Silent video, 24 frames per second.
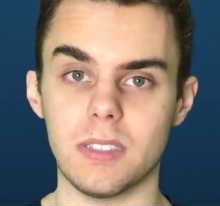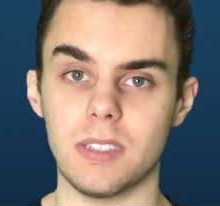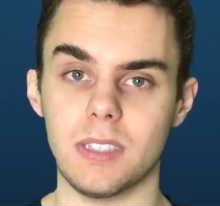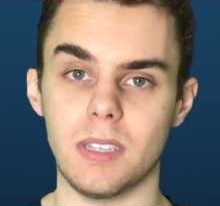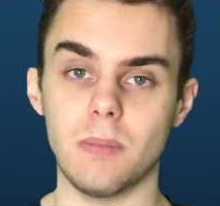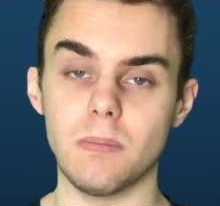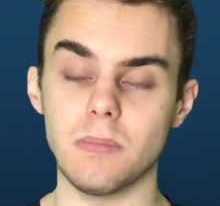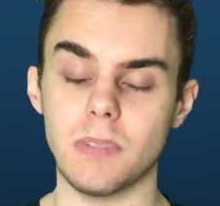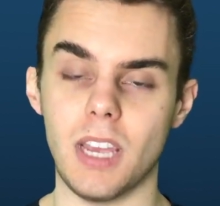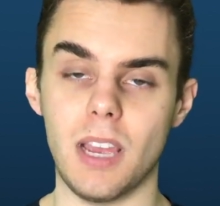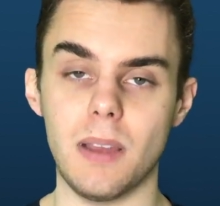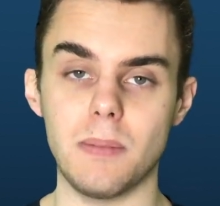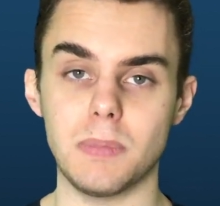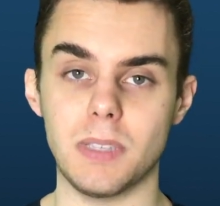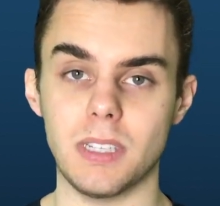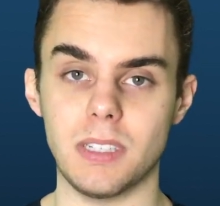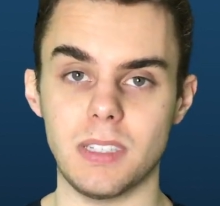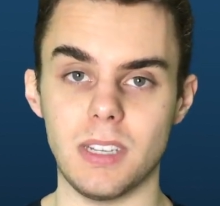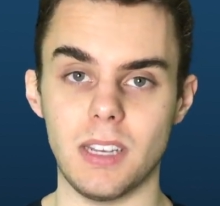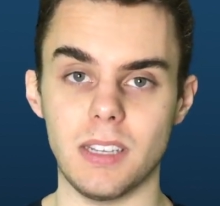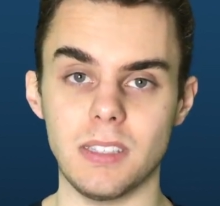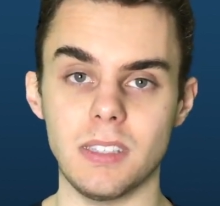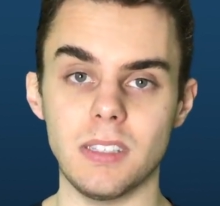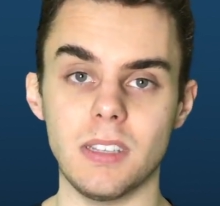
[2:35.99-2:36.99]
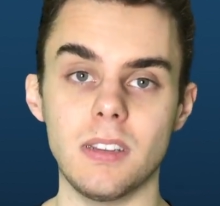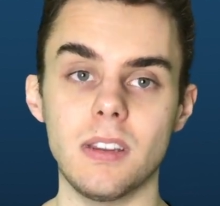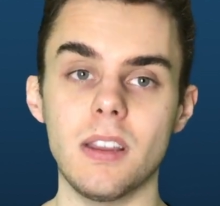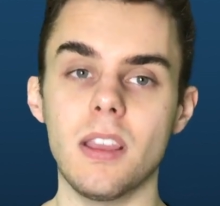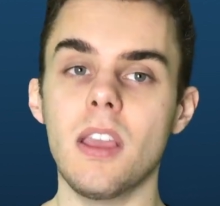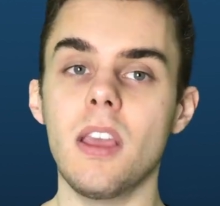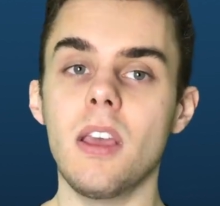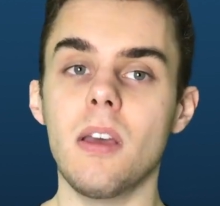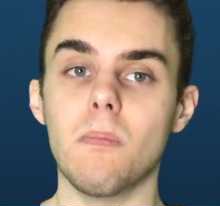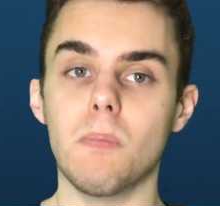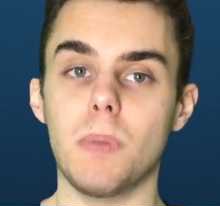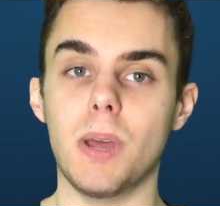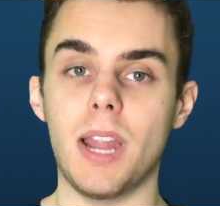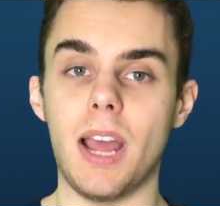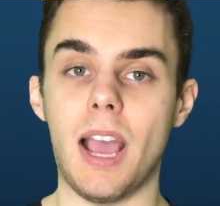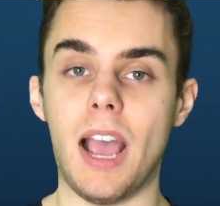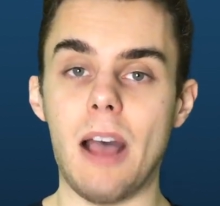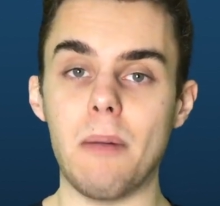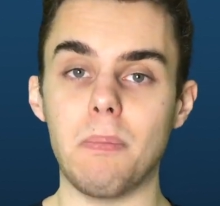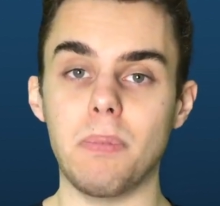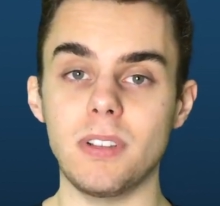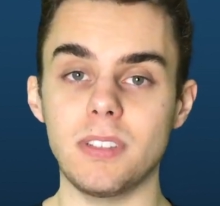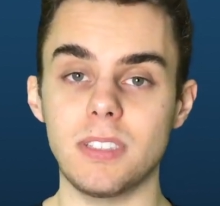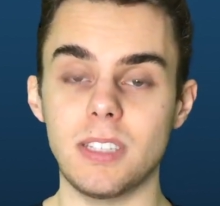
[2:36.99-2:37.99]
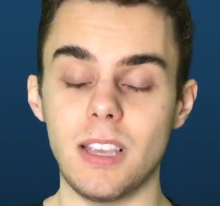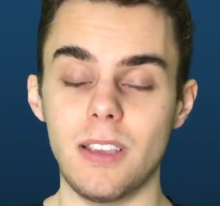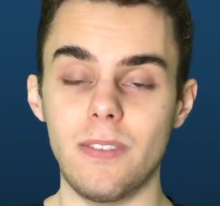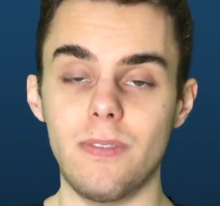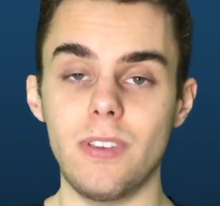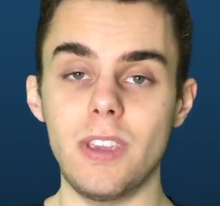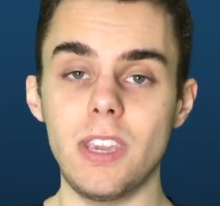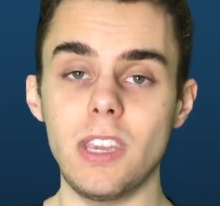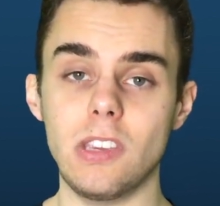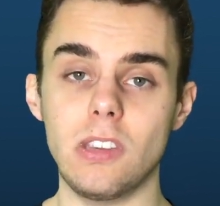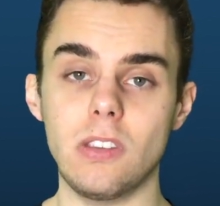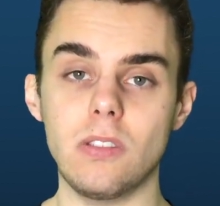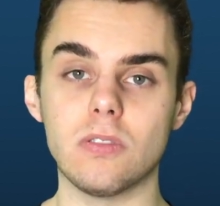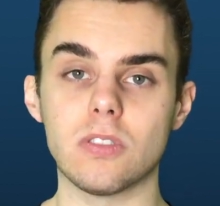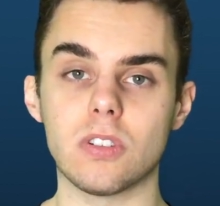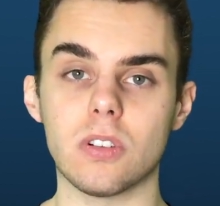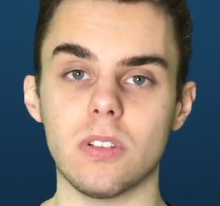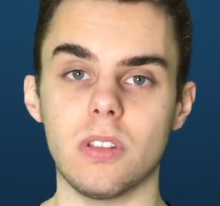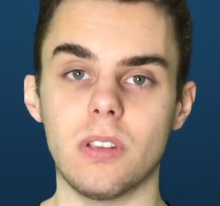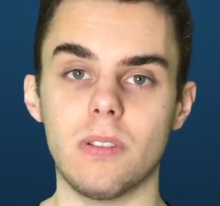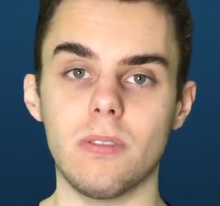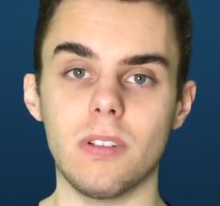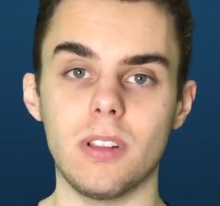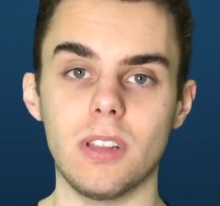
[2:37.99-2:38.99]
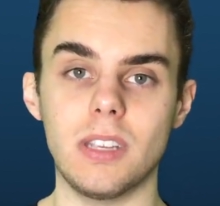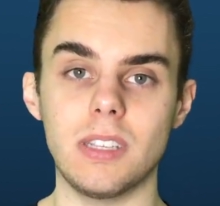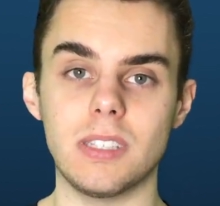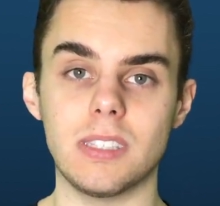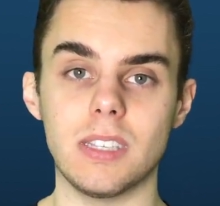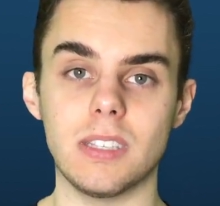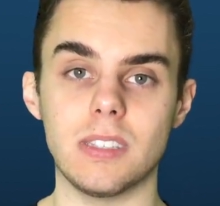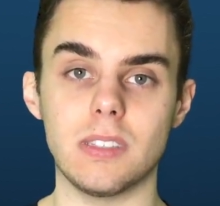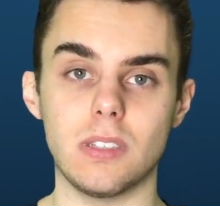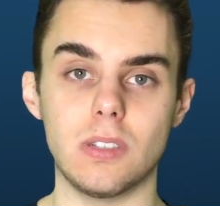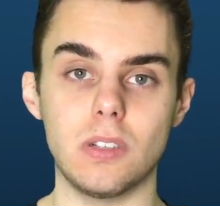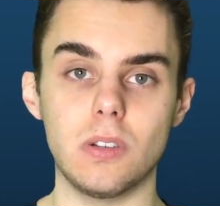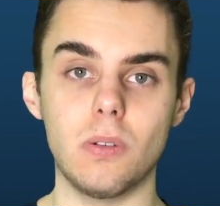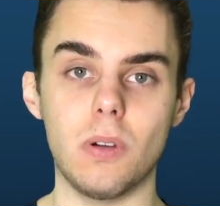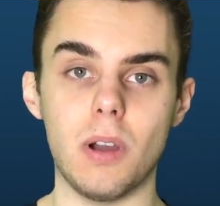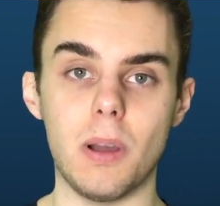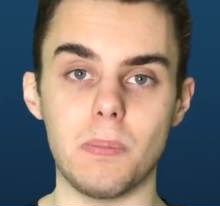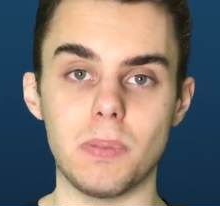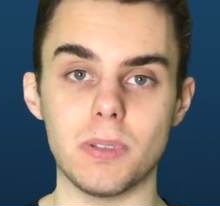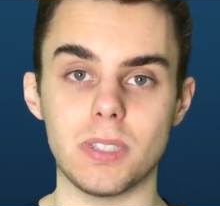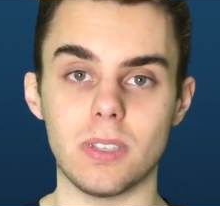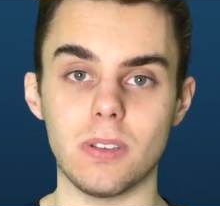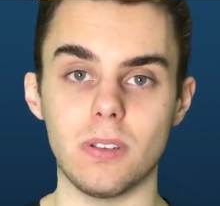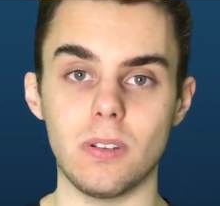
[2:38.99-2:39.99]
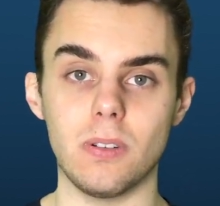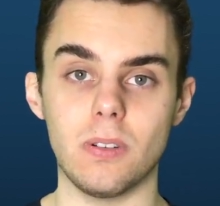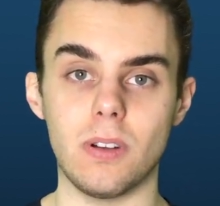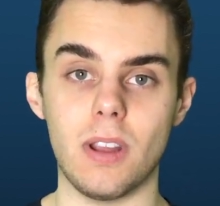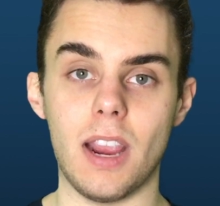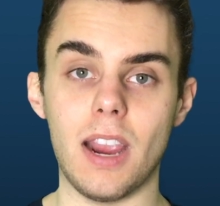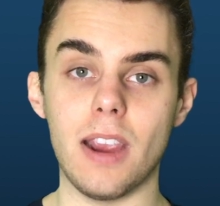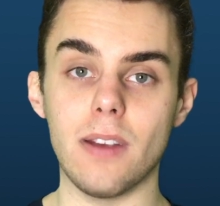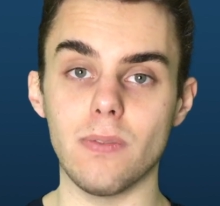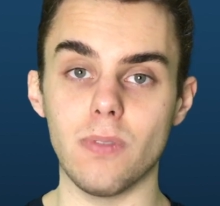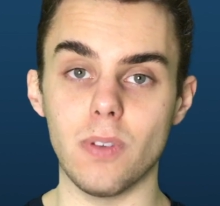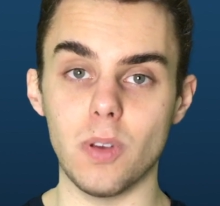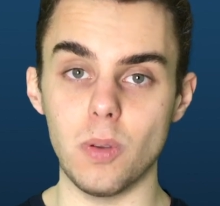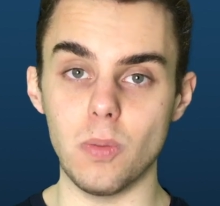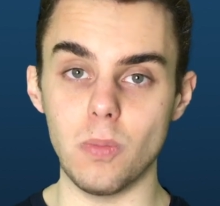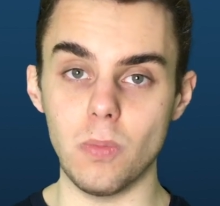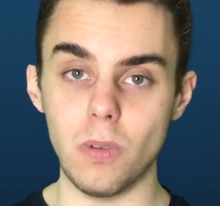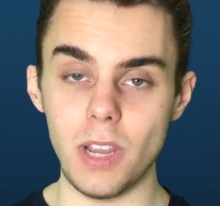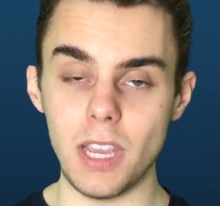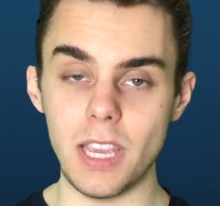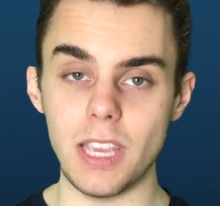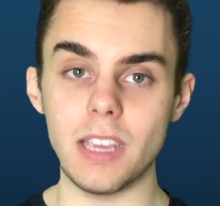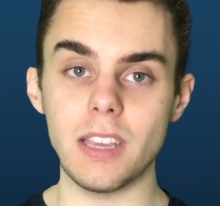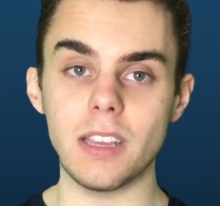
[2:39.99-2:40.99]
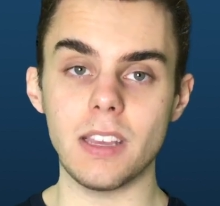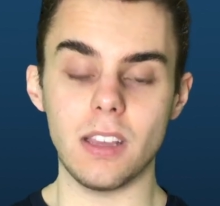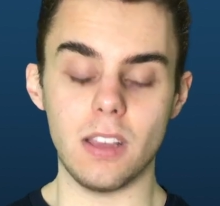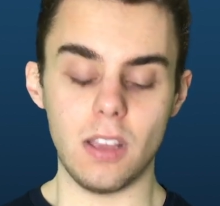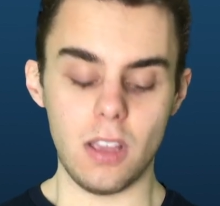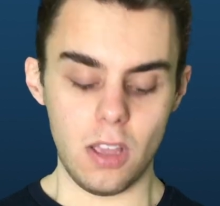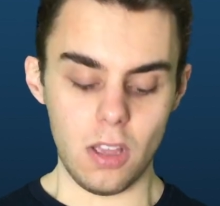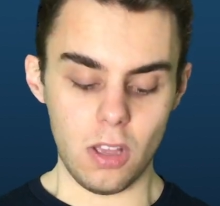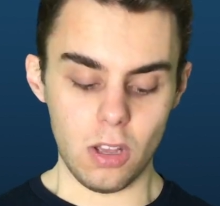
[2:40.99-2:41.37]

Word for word: Sometimes it doesn't, but Apple TV usually releases a new episode every week.